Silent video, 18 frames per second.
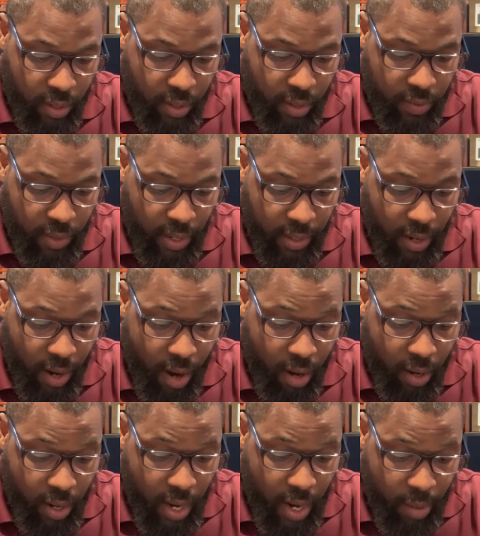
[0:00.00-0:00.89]
that
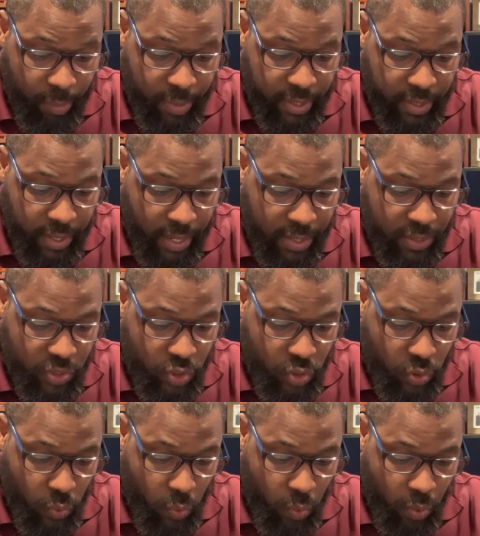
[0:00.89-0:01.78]
are coming and
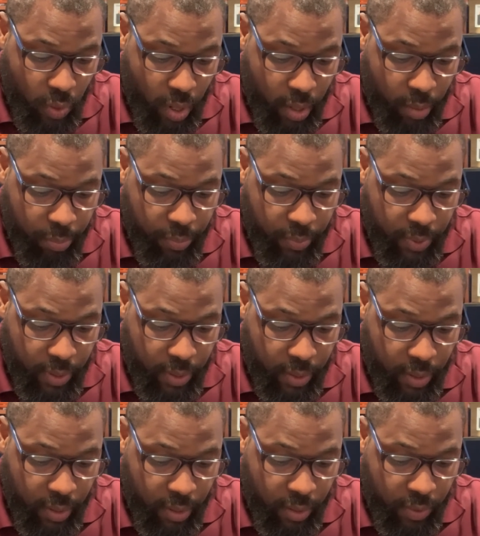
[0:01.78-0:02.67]
store up
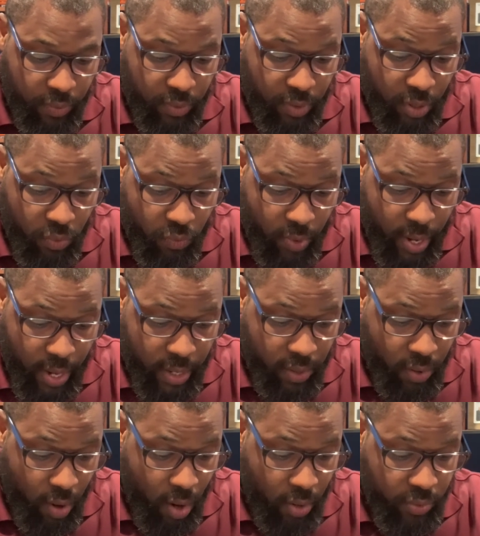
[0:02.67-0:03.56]
the grain
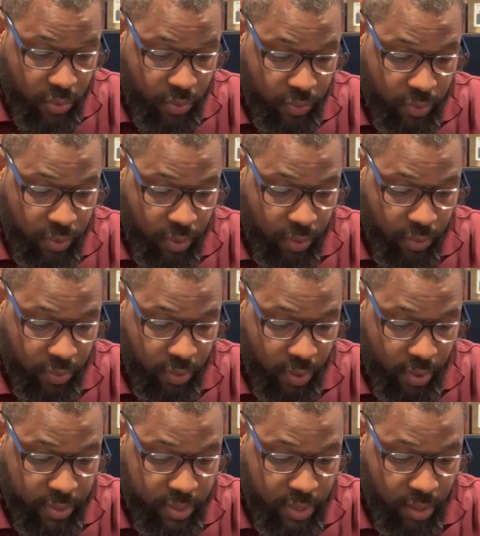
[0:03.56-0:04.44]
under the
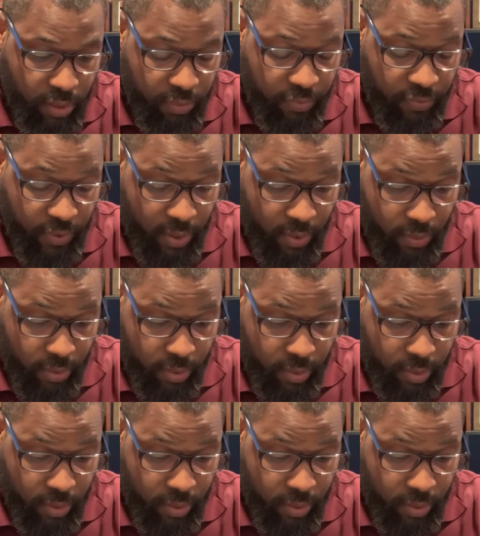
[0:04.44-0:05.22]
authority of Pharaoh